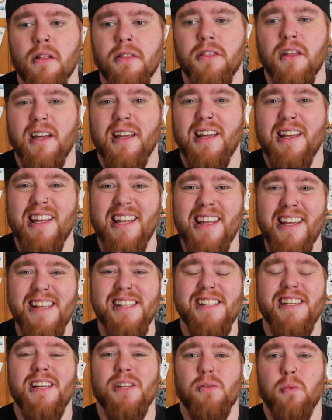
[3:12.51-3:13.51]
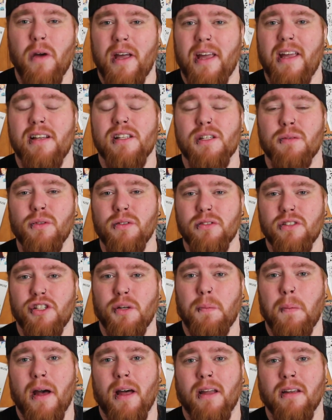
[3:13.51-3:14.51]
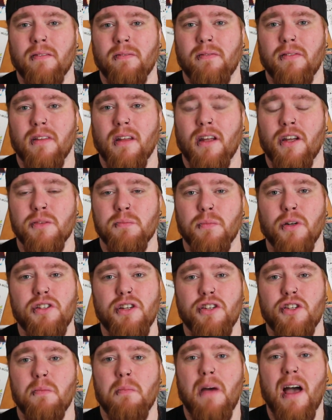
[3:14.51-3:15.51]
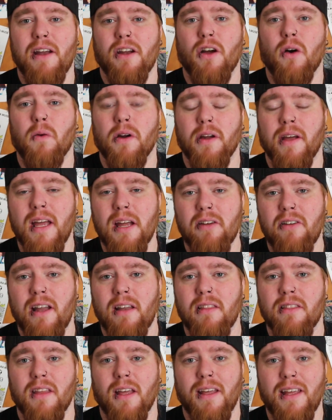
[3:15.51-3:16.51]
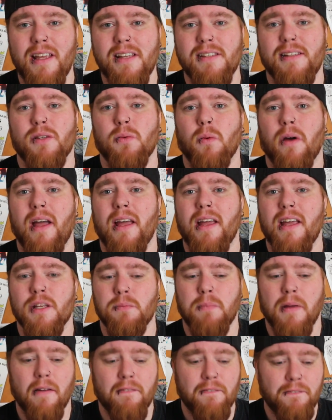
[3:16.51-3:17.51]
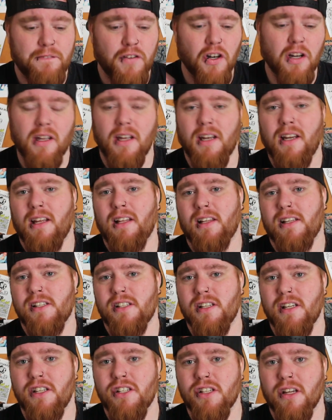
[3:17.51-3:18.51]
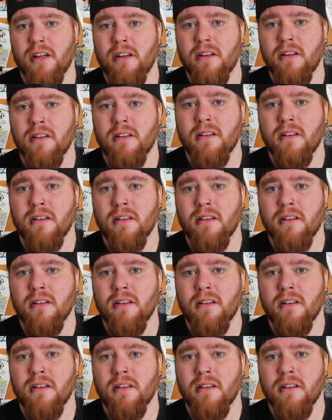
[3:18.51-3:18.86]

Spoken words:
The easiest way to move to Japan, and as much as you might not want to hear it, the easiest way is be a fucking English teacher.